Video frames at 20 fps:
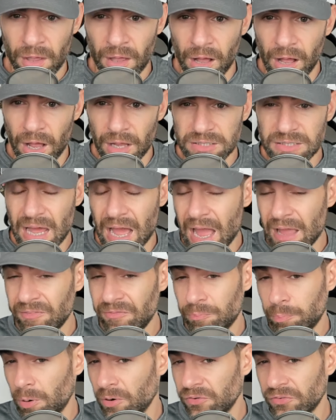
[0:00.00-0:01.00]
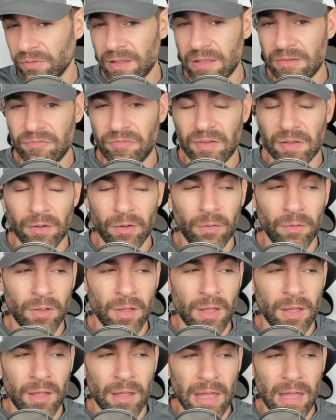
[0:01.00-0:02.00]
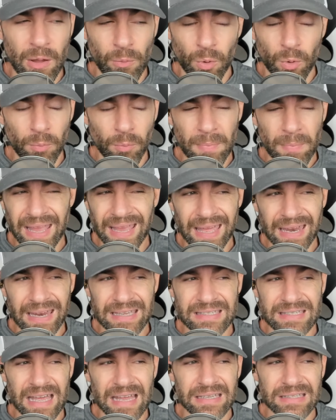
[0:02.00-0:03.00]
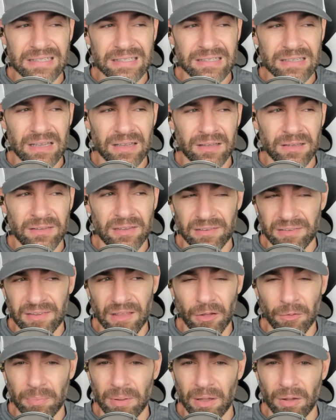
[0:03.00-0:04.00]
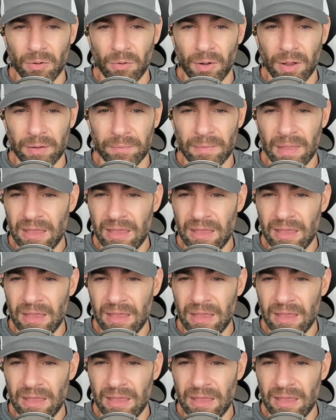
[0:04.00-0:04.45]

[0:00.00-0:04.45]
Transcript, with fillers: I personally feel it won't make any sense to sell Bitcoin.